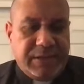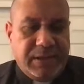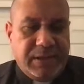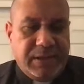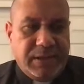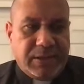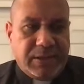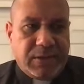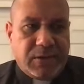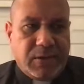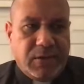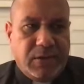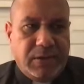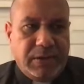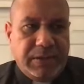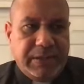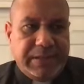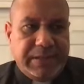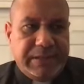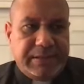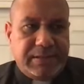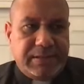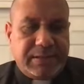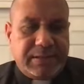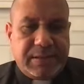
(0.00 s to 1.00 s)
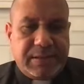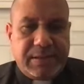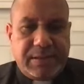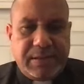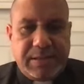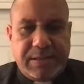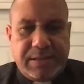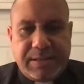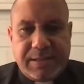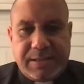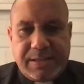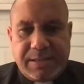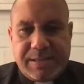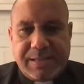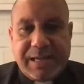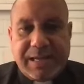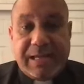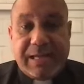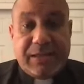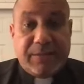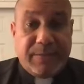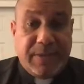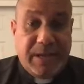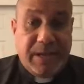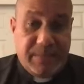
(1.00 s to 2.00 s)
call it
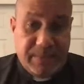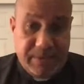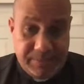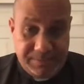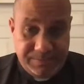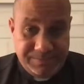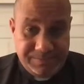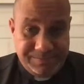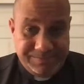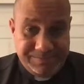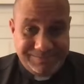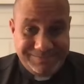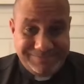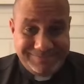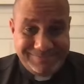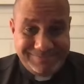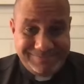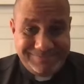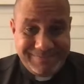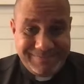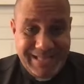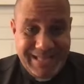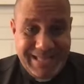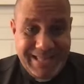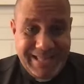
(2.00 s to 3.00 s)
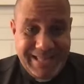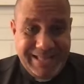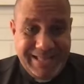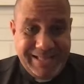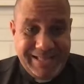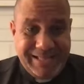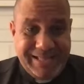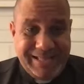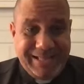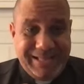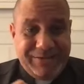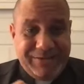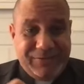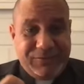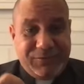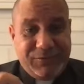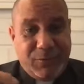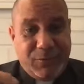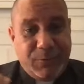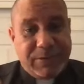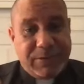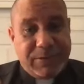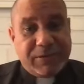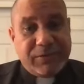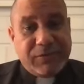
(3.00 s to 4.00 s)
Calabama. It's
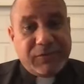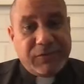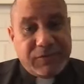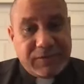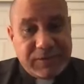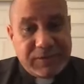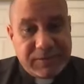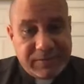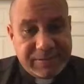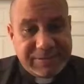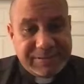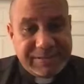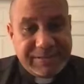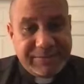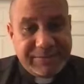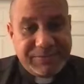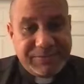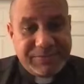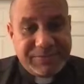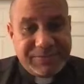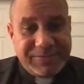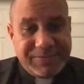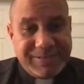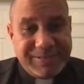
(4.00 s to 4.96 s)
somewhat conservative.